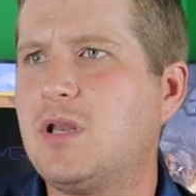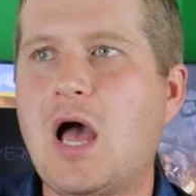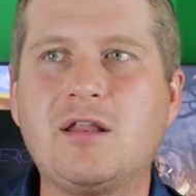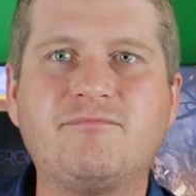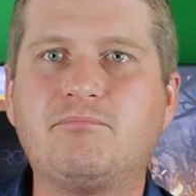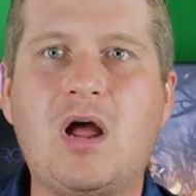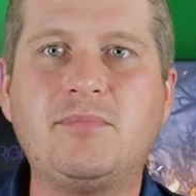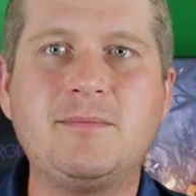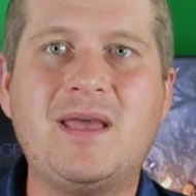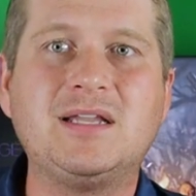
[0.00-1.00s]
not have
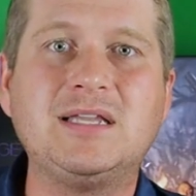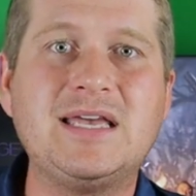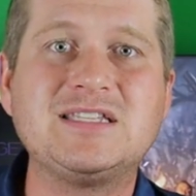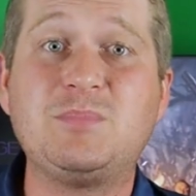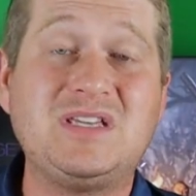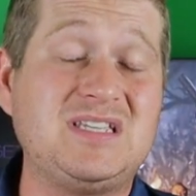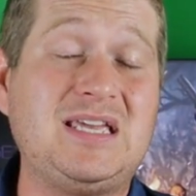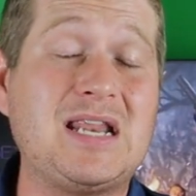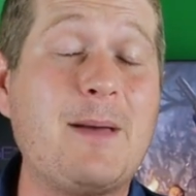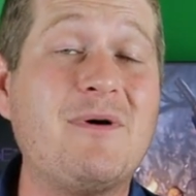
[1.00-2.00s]
probably made a list because,
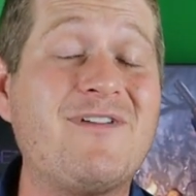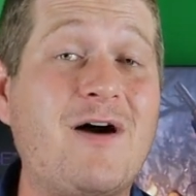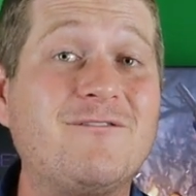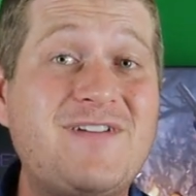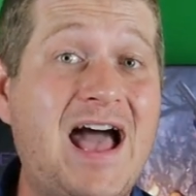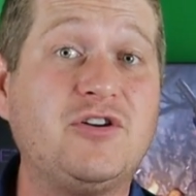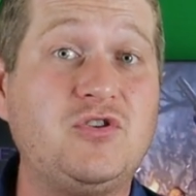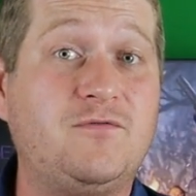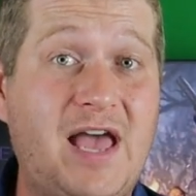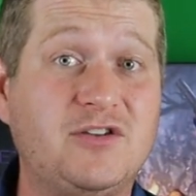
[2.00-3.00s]
again, I'm about value.
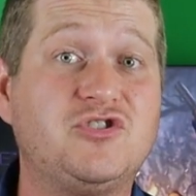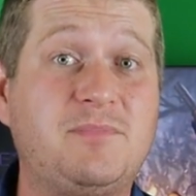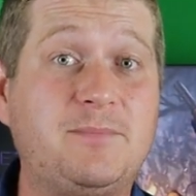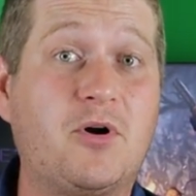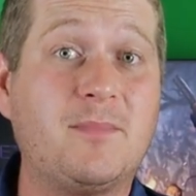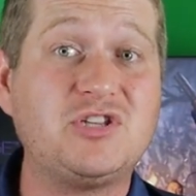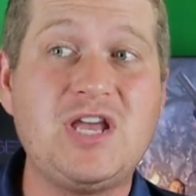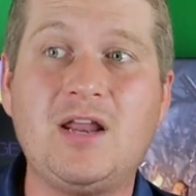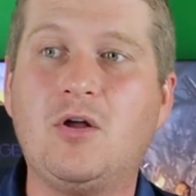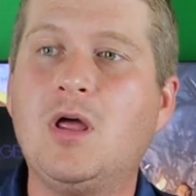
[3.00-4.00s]
Value is a big part of my
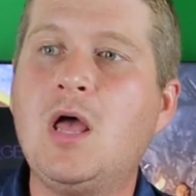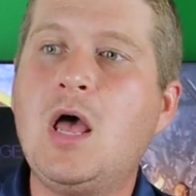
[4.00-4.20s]
channel.